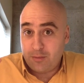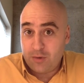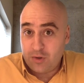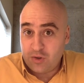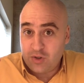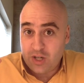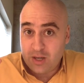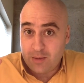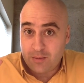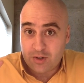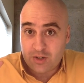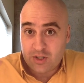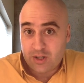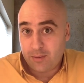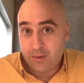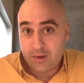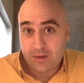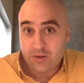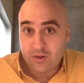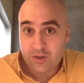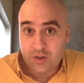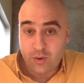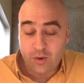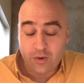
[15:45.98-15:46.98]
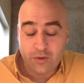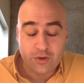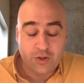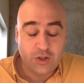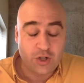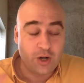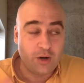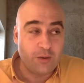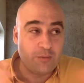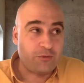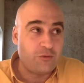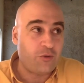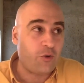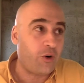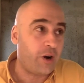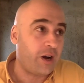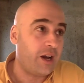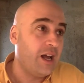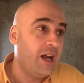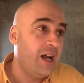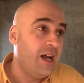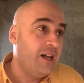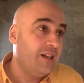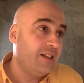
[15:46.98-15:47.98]
museum exhibit. There's no other term for
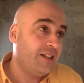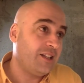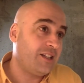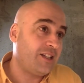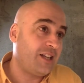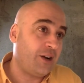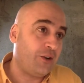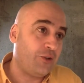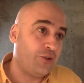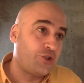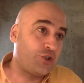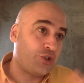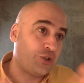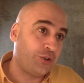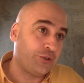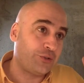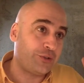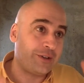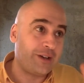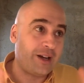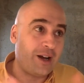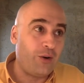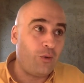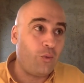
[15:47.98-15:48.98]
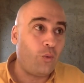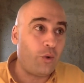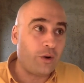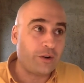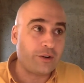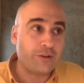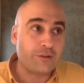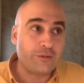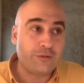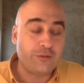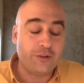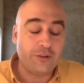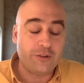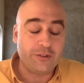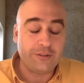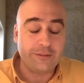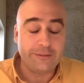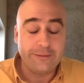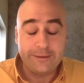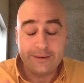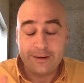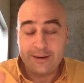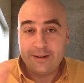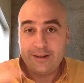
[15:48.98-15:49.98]
it, to tell children how wonderful